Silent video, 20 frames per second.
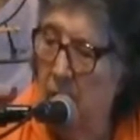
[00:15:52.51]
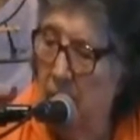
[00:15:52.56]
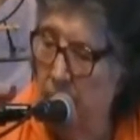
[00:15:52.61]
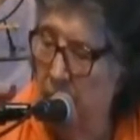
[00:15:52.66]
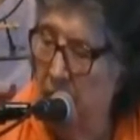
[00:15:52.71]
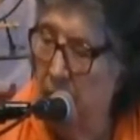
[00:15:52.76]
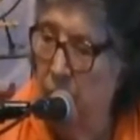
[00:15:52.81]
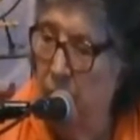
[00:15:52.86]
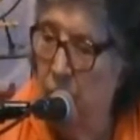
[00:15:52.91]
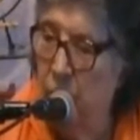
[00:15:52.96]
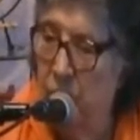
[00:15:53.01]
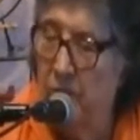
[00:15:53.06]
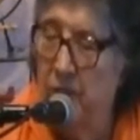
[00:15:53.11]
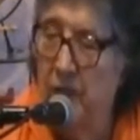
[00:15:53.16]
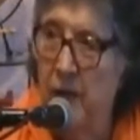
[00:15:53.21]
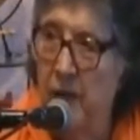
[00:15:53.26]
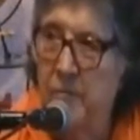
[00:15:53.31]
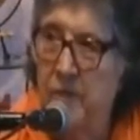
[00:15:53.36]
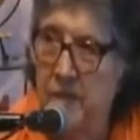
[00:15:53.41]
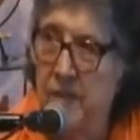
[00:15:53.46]
people were
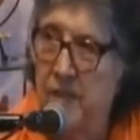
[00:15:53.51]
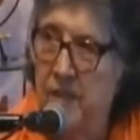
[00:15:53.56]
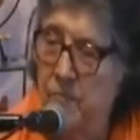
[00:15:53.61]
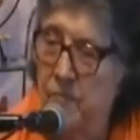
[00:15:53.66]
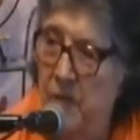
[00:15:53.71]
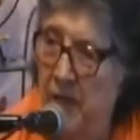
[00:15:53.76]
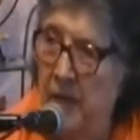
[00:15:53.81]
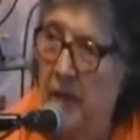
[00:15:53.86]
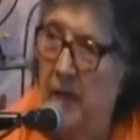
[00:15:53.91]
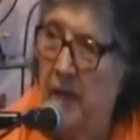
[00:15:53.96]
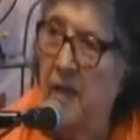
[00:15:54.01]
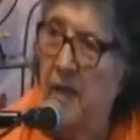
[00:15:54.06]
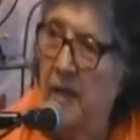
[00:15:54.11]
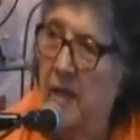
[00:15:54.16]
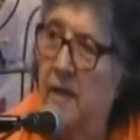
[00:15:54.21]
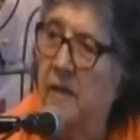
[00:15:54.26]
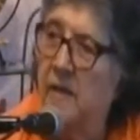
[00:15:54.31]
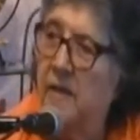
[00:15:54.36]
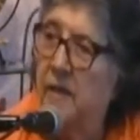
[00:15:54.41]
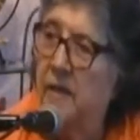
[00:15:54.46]
coming to
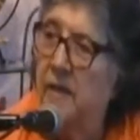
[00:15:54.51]
me.